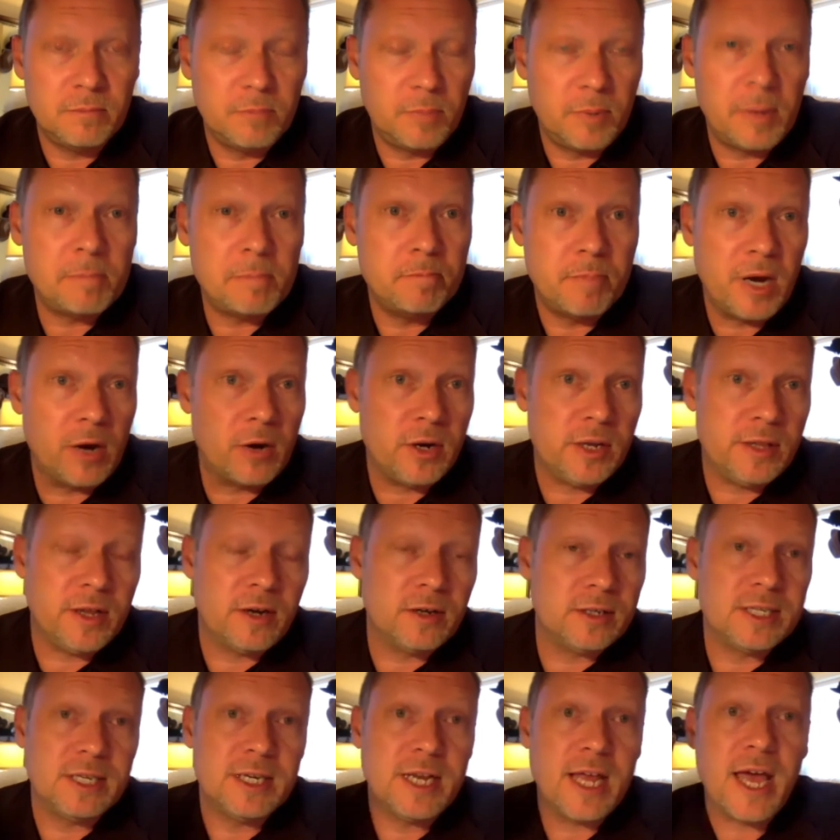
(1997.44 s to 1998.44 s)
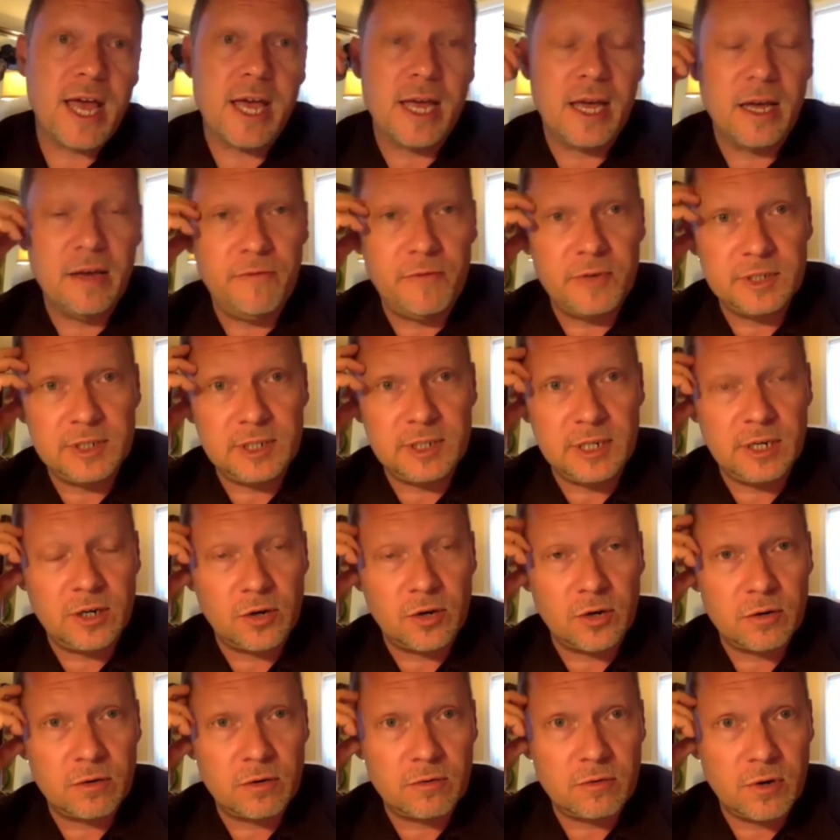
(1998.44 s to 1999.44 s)
buried there today. I visited
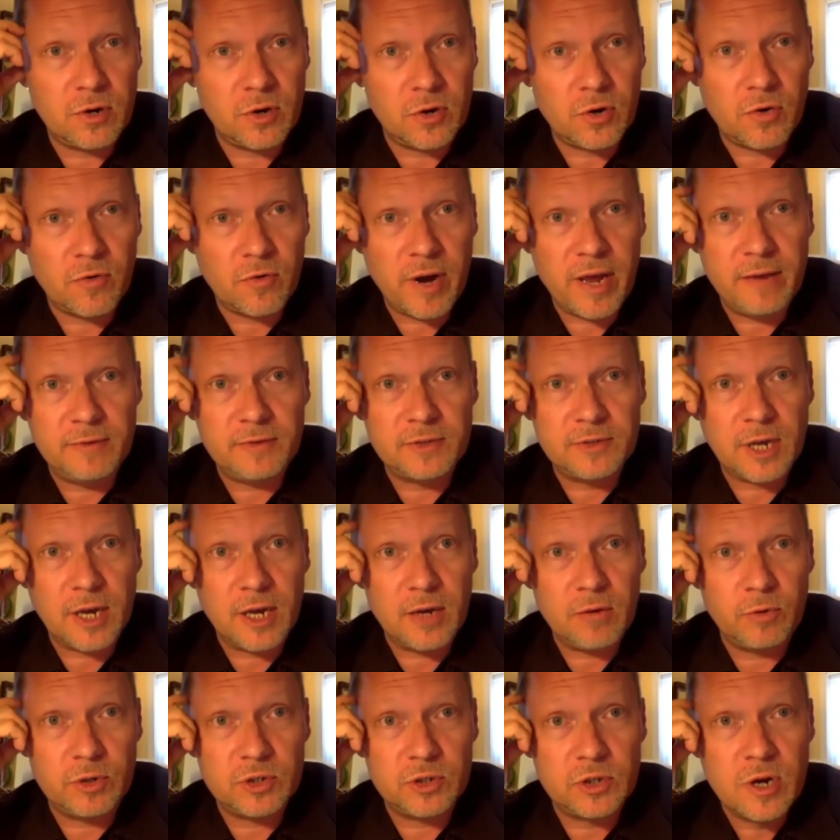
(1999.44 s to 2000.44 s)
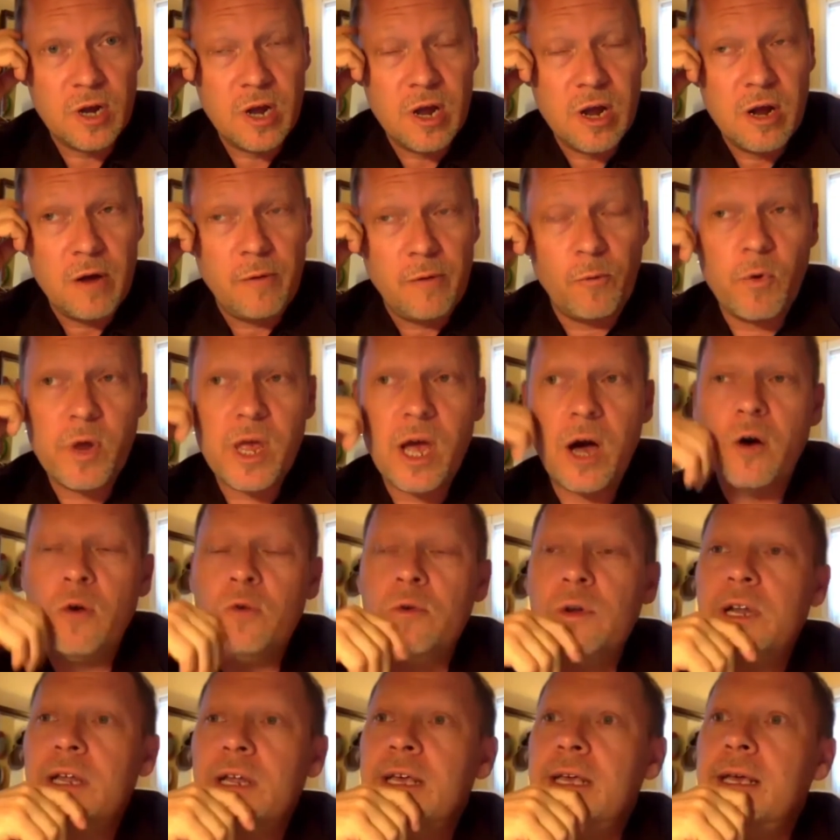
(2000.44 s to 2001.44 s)
her gravesite, which we
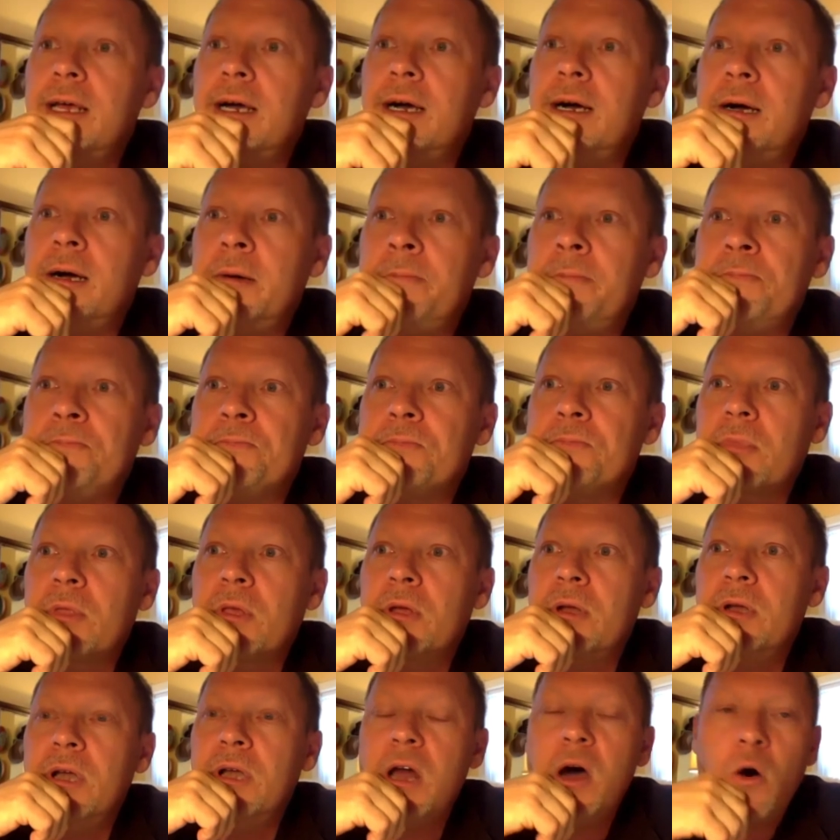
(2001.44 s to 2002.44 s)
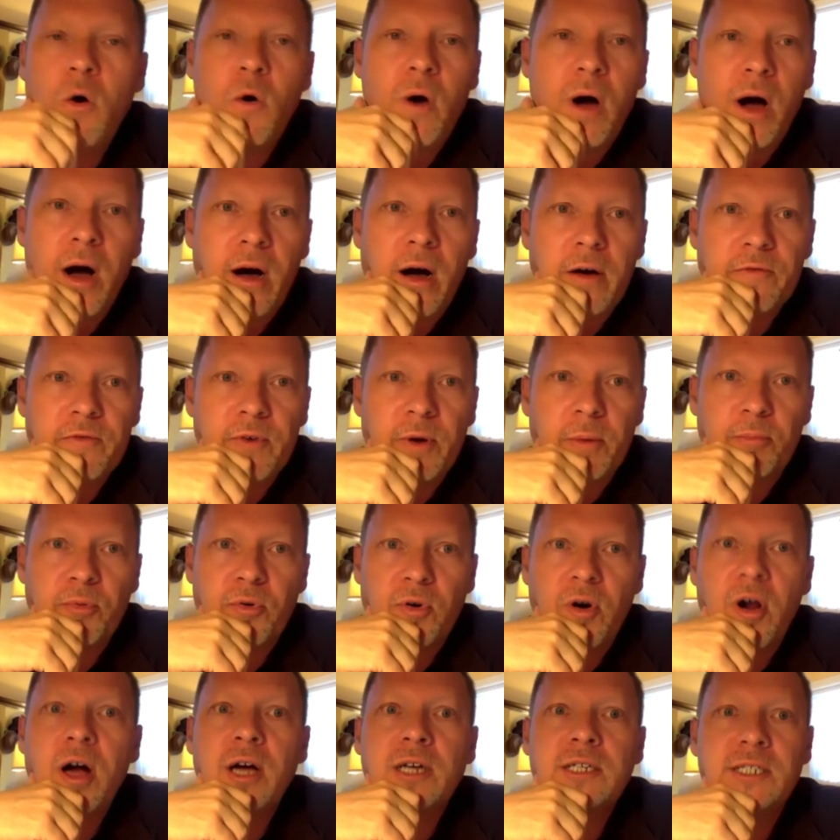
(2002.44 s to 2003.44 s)
only know of
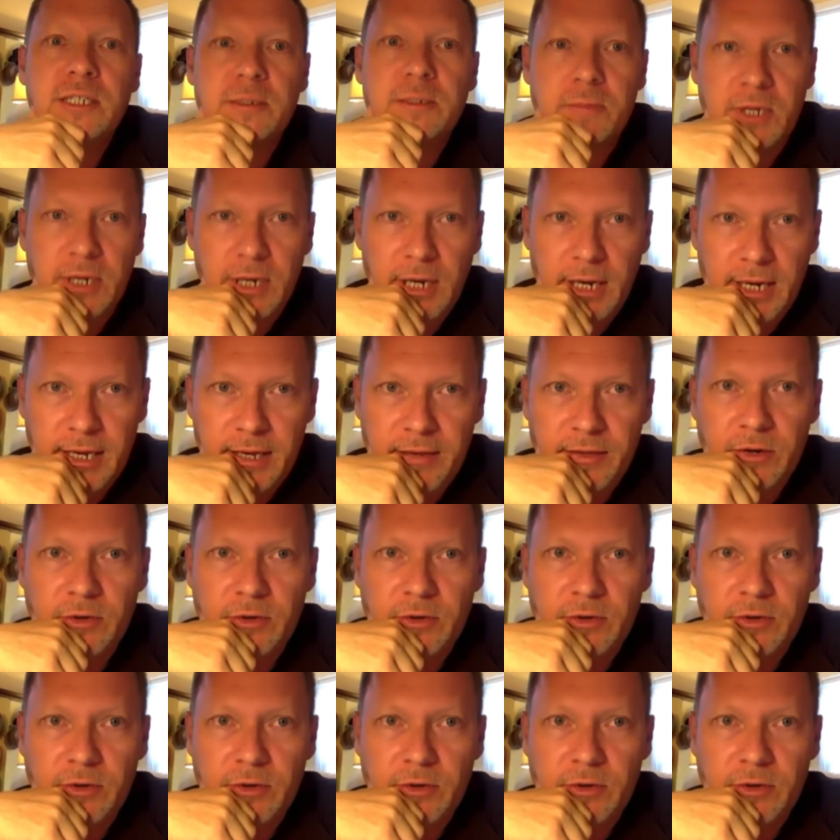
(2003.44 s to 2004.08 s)
approximately.